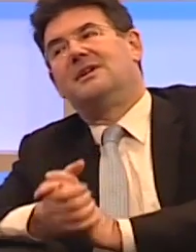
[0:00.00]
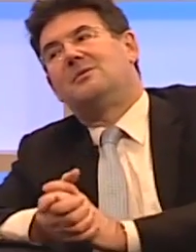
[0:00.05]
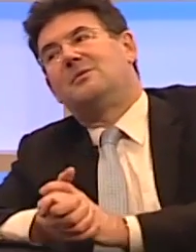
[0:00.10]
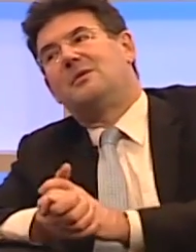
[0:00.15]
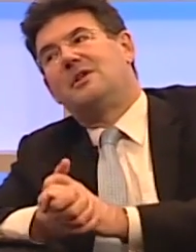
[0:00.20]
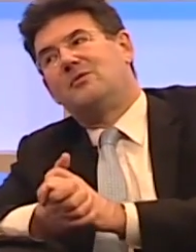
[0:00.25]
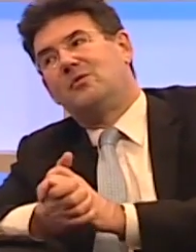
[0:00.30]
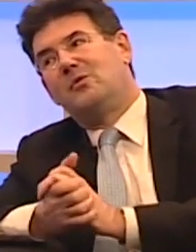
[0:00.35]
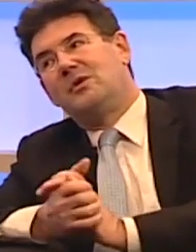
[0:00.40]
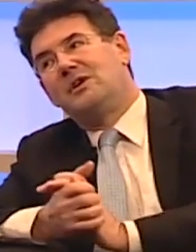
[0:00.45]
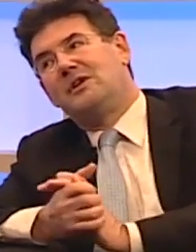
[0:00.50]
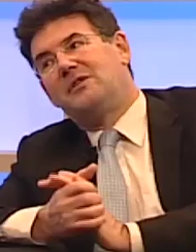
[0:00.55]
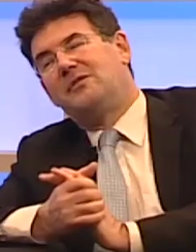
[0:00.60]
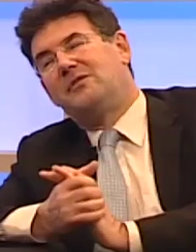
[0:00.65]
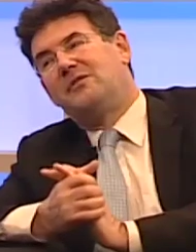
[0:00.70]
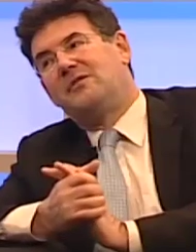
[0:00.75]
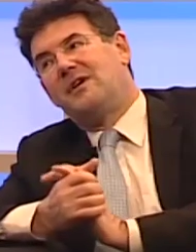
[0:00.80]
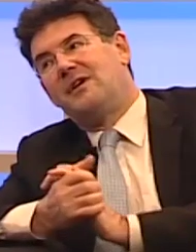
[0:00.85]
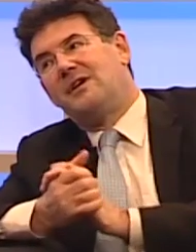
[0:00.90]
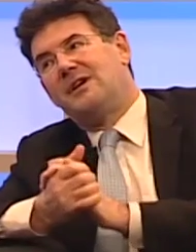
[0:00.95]
Well, they've already
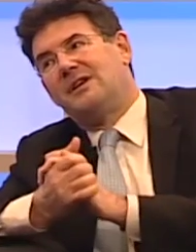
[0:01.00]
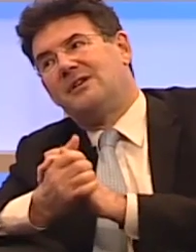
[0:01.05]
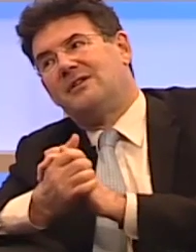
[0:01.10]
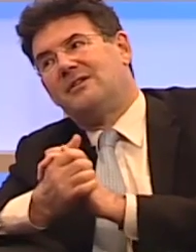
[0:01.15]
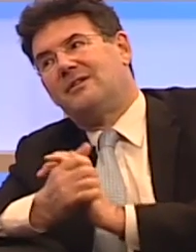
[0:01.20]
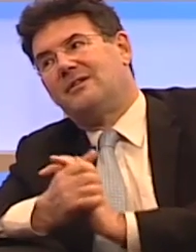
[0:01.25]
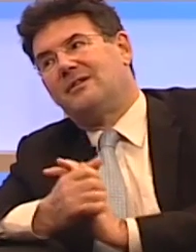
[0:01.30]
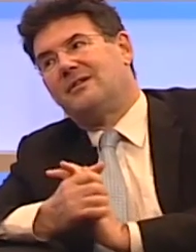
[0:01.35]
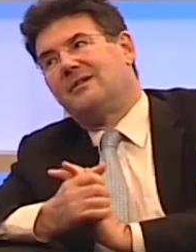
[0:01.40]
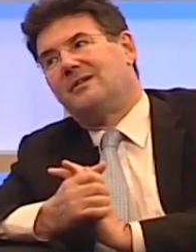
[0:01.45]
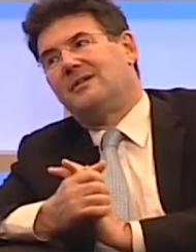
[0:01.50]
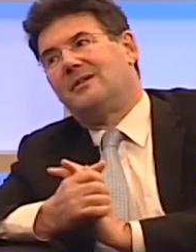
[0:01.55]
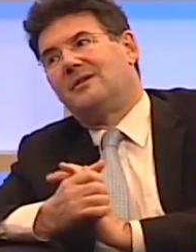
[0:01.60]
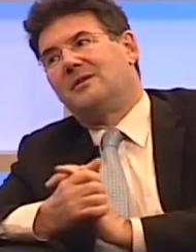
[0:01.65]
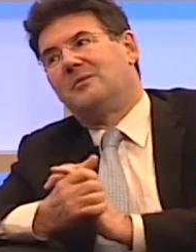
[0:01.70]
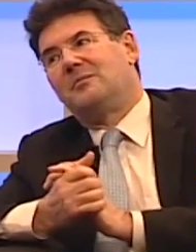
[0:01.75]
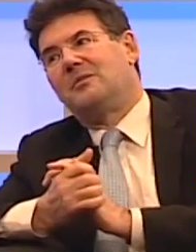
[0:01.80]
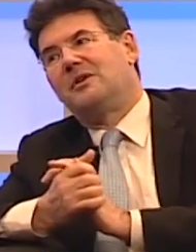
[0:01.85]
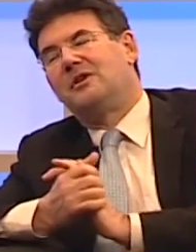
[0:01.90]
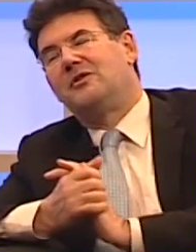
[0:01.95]
defined
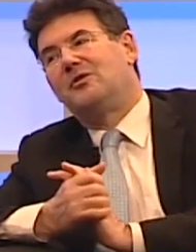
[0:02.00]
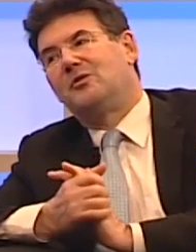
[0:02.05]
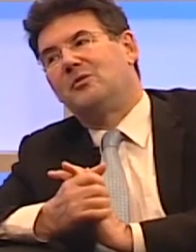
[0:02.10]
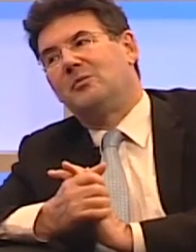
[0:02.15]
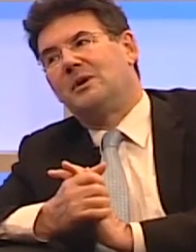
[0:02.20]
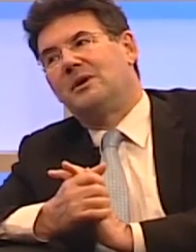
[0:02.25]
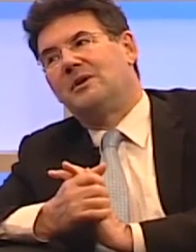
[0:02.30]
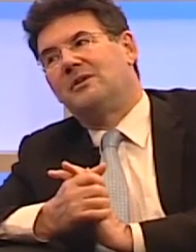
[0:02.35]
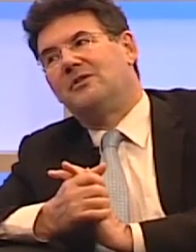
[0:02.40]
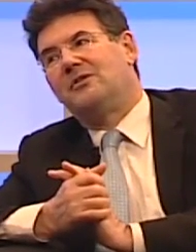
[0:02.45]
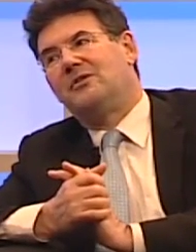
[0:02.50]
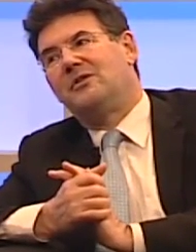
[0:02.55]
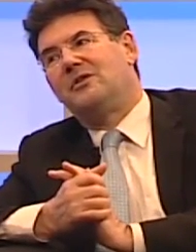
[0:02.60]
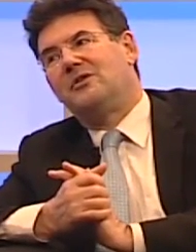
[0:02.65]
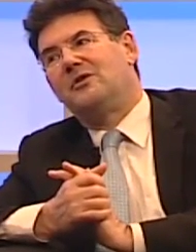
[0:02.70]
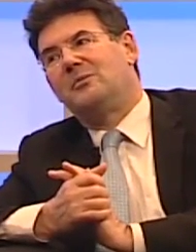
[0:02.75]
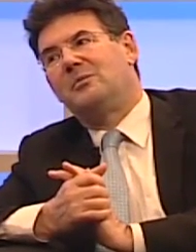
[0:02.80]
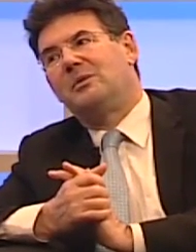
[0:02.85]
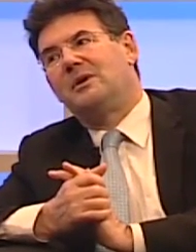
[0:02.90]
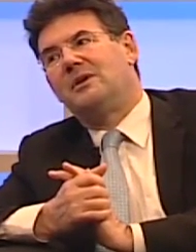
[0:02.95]
political parties of the
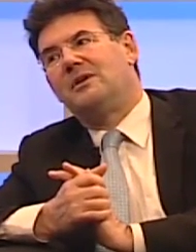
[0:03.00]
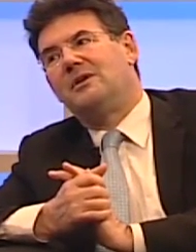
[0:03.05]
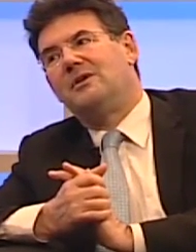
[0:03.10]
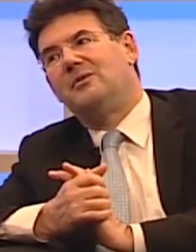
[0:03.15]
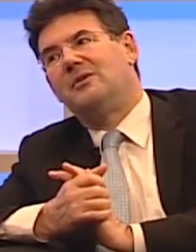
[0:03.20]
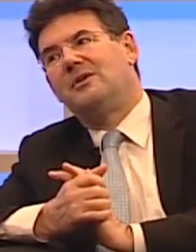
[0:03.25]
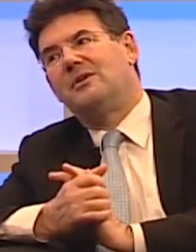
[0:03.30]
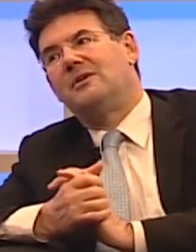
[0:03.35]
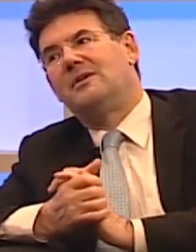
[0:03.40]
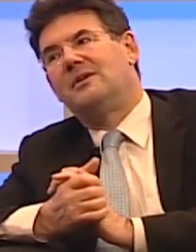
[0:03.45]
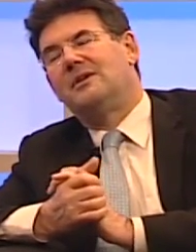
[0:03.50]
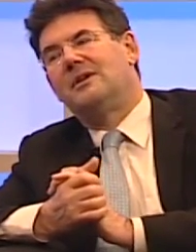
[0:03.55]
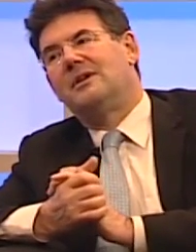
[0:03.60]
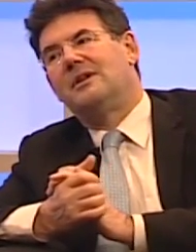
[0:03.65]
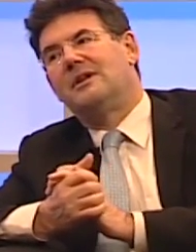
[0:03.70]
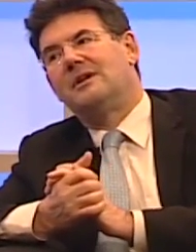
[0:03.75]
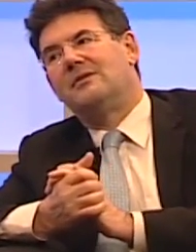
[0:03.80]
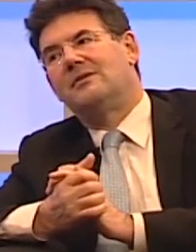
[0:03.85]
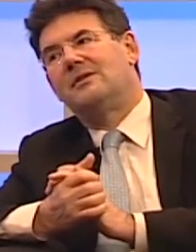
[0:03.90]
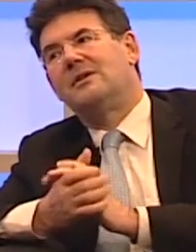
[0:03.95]
European Union
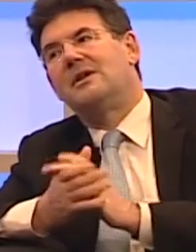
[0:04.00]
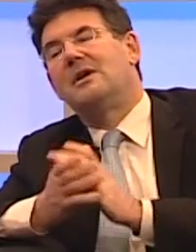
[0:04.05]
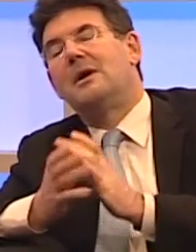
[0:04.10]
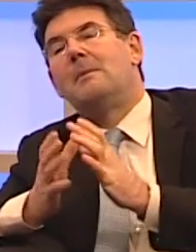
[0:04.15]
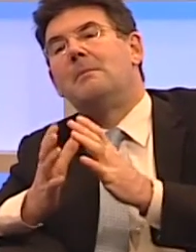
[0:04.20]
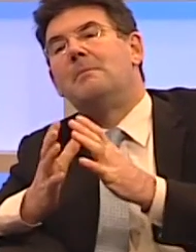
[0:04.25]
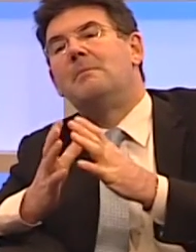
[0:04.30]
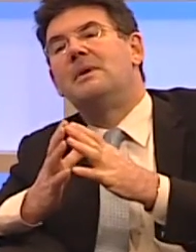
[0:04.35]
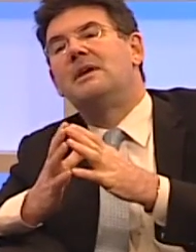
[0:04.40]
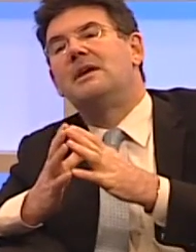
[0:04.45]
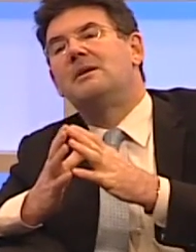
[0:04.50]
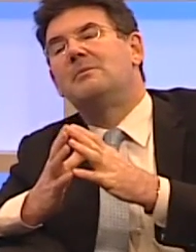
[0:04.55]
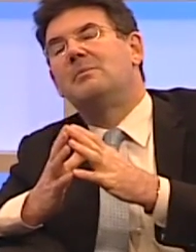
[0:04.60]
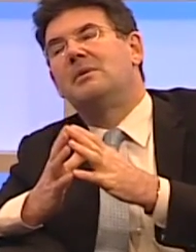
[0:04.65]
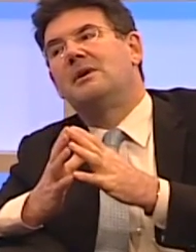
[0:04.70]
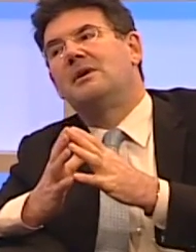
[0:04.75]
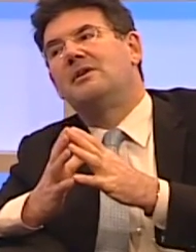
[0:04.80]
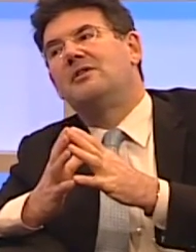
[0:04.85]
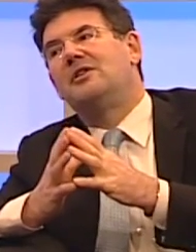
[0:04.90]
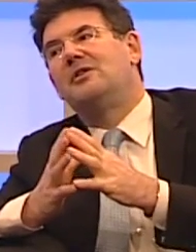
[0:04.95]
level being
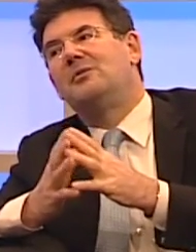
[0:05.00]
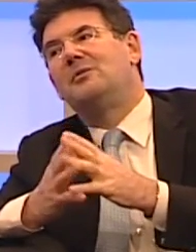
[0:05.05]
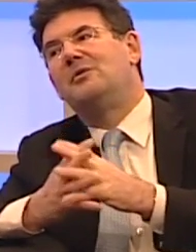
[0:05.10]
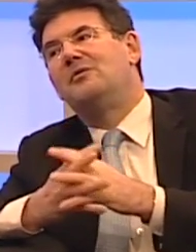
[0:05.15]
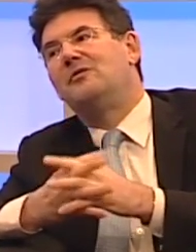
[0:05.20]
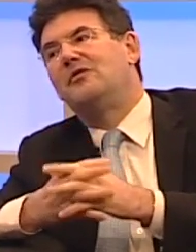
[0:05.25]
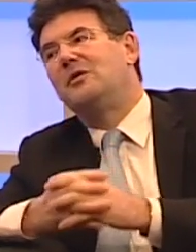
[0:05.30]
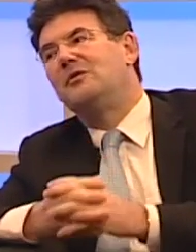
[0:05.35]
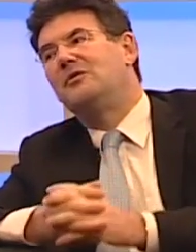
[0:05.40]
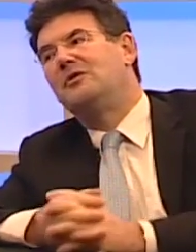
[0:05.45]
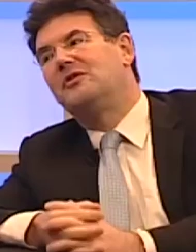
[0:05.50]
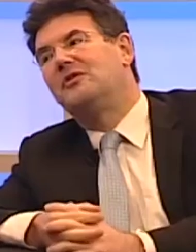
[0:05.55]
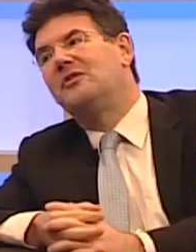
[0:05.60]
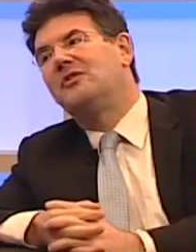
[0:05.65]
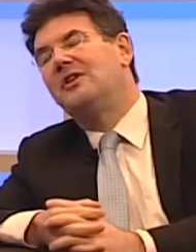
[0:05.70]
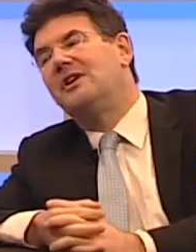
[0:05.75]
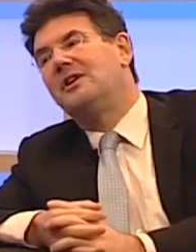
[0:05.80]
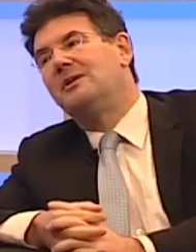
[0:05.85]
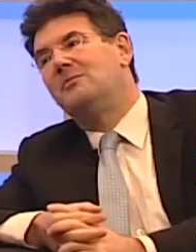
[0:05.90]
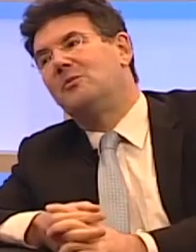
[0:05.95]
parties with
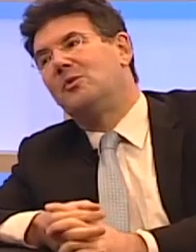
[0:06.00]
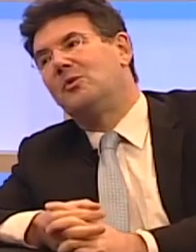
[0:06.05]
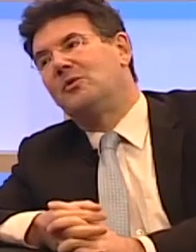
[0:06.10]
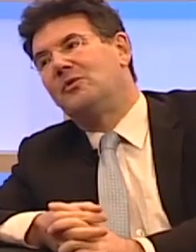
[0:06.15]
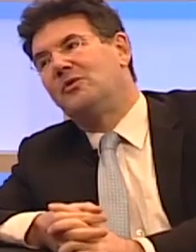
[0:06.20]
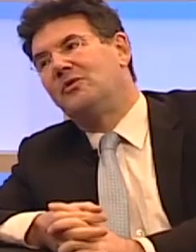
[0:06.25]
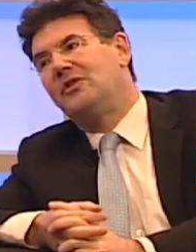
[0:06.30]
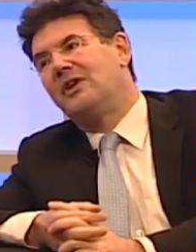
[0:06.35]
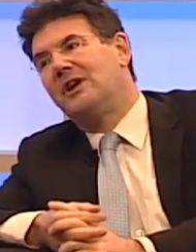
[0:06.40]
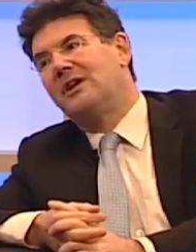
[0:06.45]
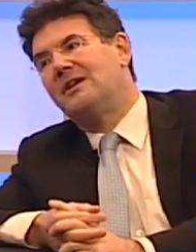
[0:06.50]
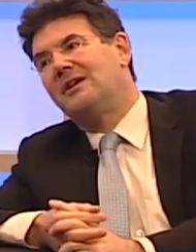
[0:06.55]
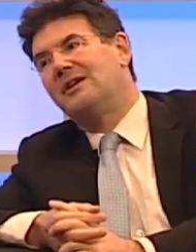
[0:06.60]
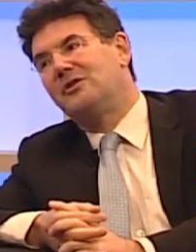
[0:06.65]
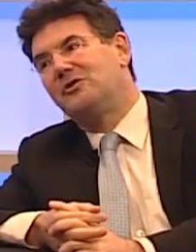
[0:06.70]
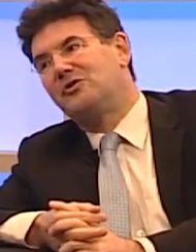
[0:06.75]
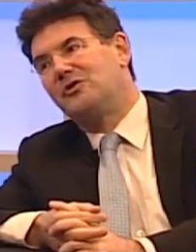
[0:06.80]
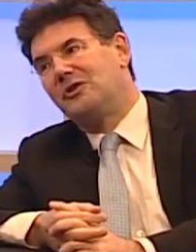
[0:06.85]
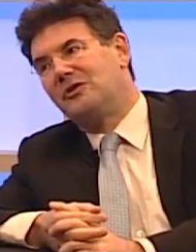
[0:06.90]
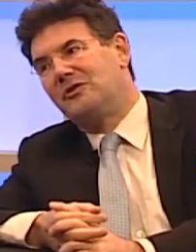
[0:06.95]
voters in more than 10
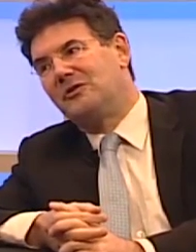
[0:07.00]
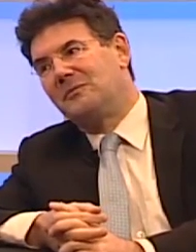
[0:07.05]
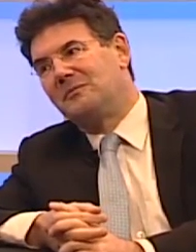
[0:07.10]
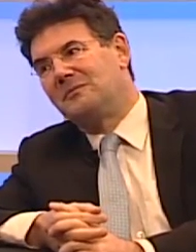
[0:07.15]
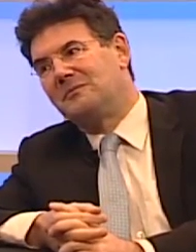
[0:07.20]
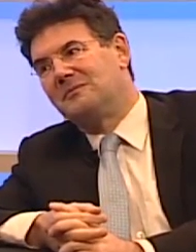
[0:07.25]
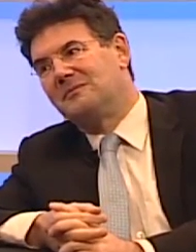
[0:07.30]
countries.